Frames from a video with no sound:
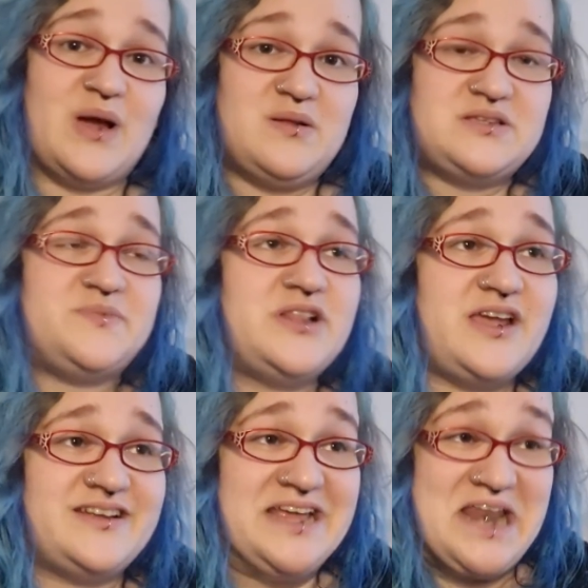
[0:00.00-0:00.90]

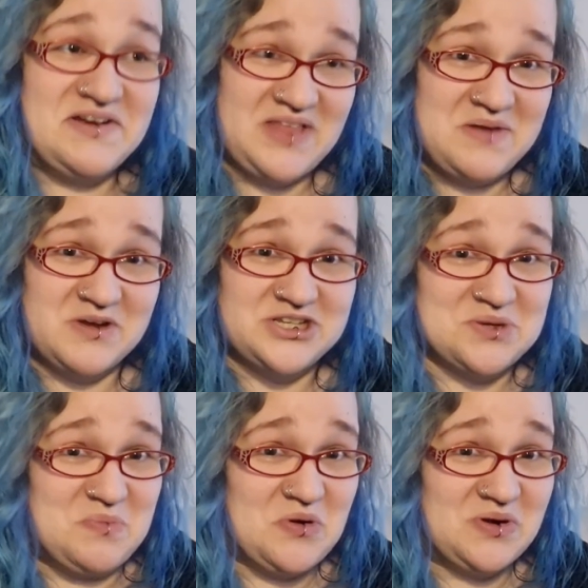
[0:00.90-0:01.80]
ultimately I didn't have that much
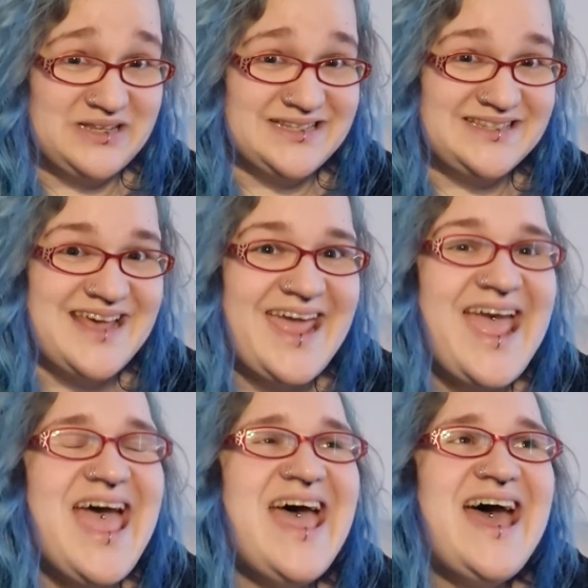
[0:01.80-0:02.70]
important to say.
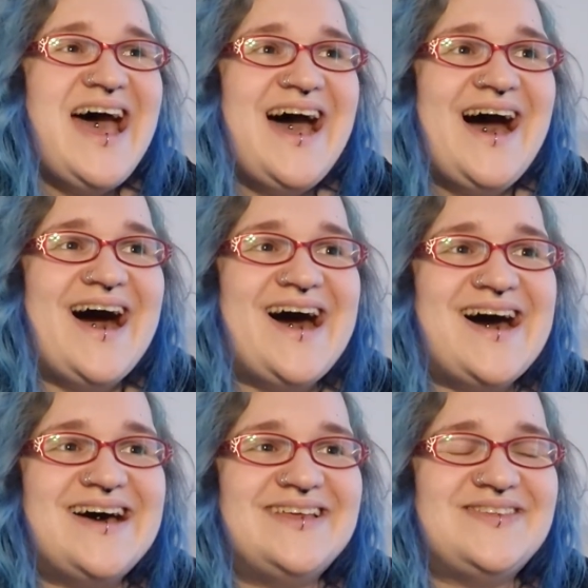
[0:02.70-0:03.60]

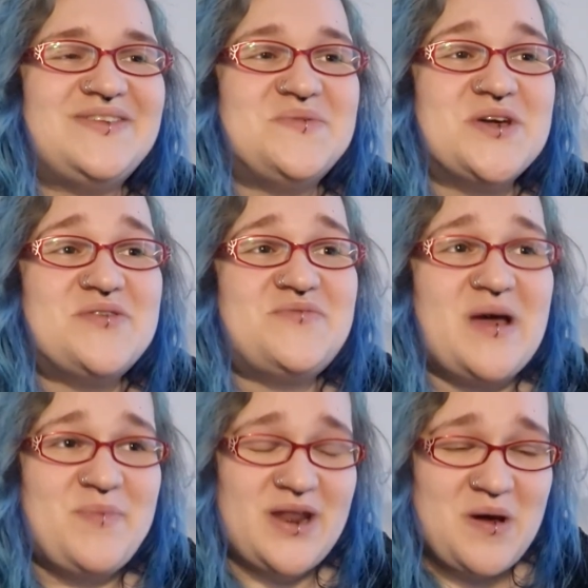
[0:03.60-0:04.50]
So we're going to
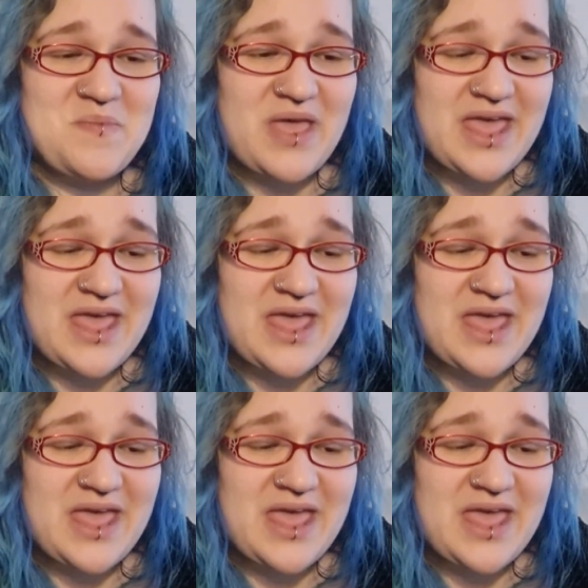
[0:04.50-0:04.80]
wrap it up